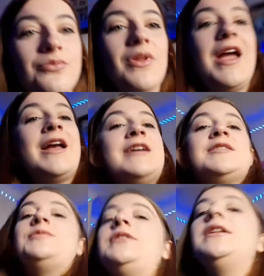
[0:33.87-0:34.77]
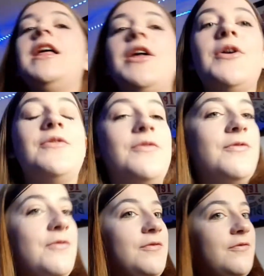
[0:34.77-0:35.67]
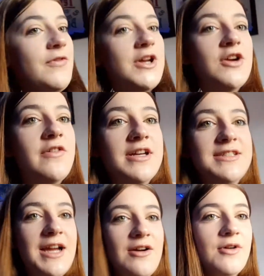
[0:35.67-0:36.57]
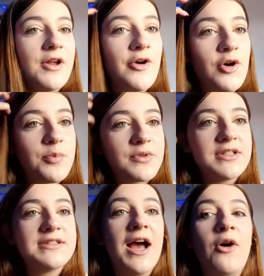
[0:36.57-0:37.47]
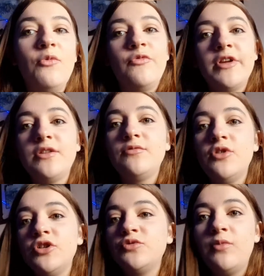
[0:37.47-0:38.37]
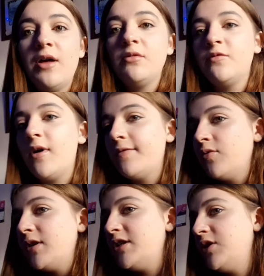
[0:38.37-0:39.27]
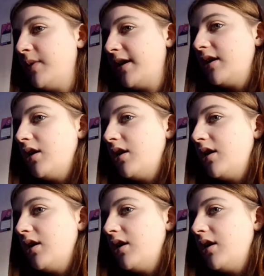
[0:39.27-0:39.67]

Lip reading: I guess we'll figure it out. I hope this outfit goes well with whatever we're doing.